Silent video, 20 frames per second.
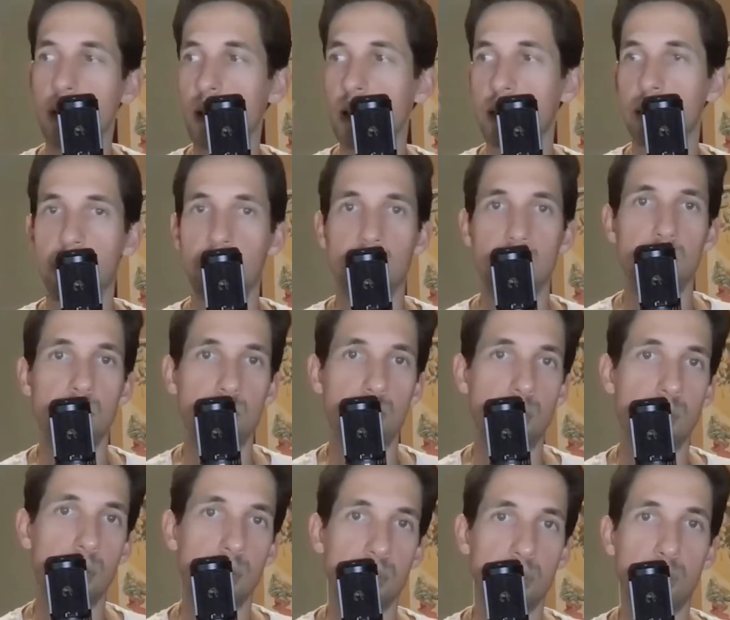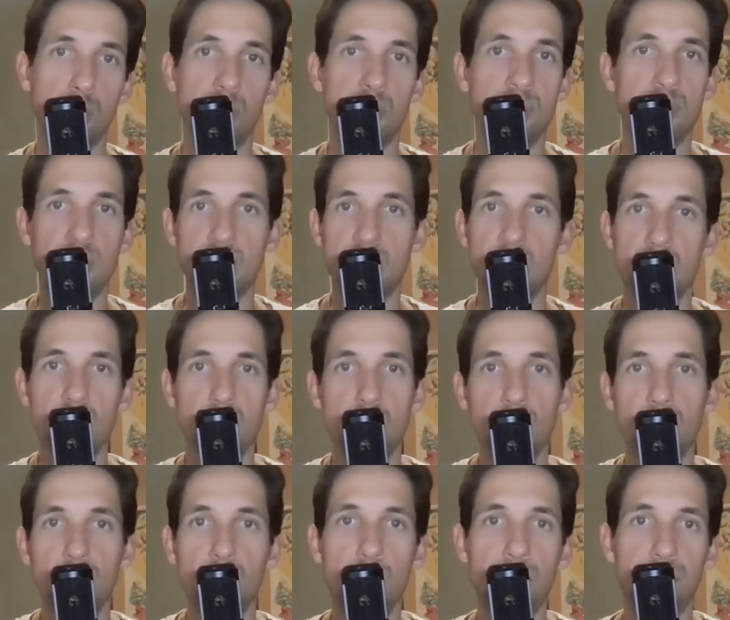You had, Scorsese
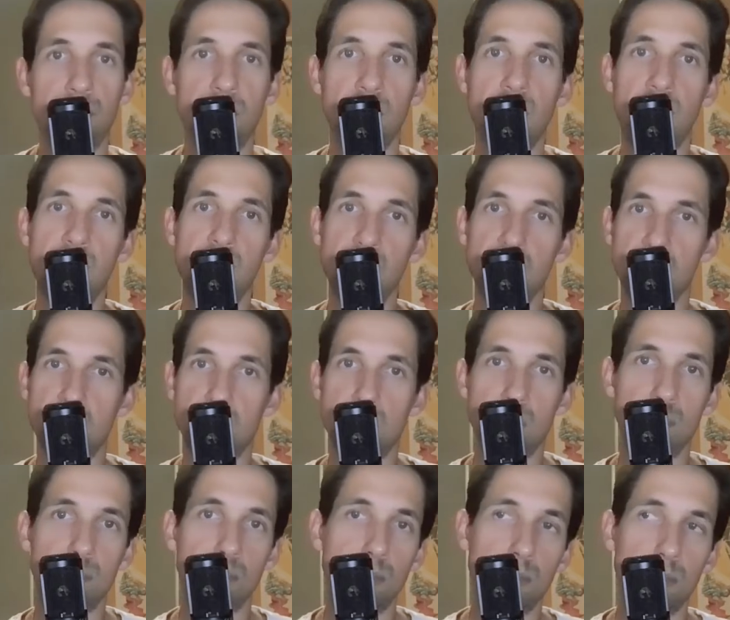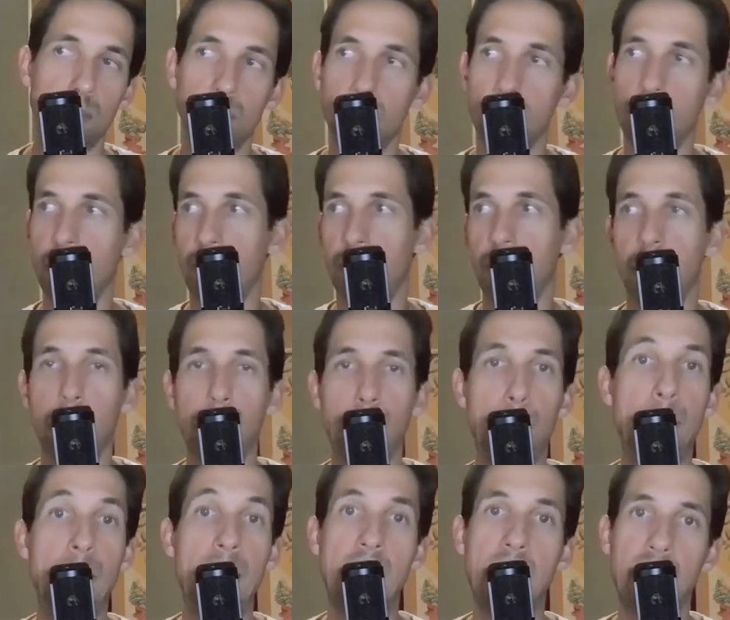starting off the 90s with a
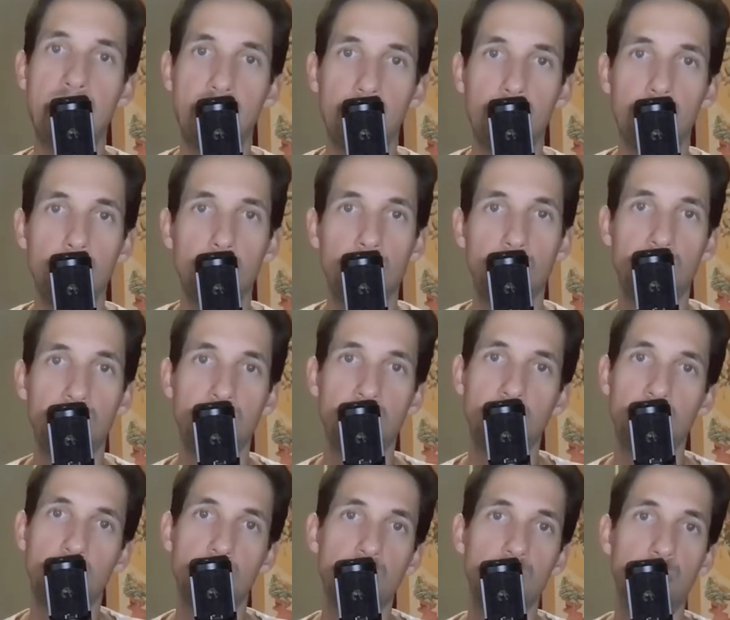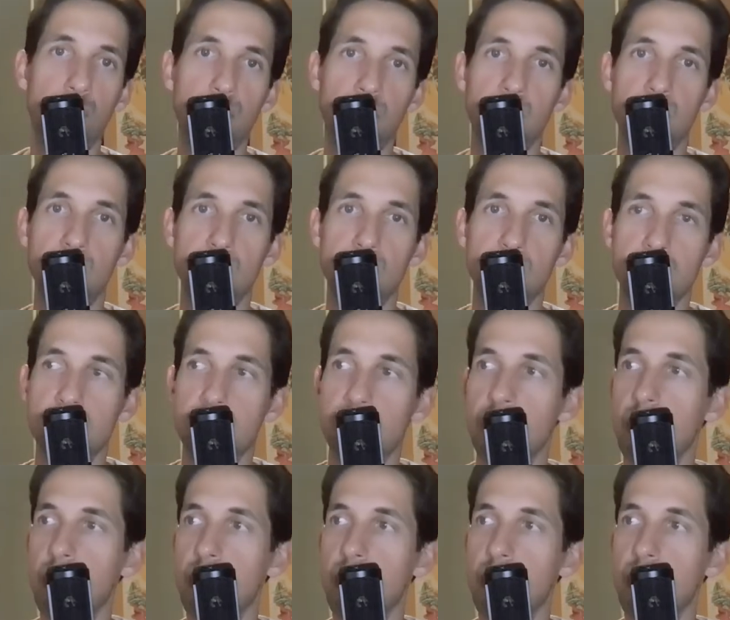bang with Goodfellas,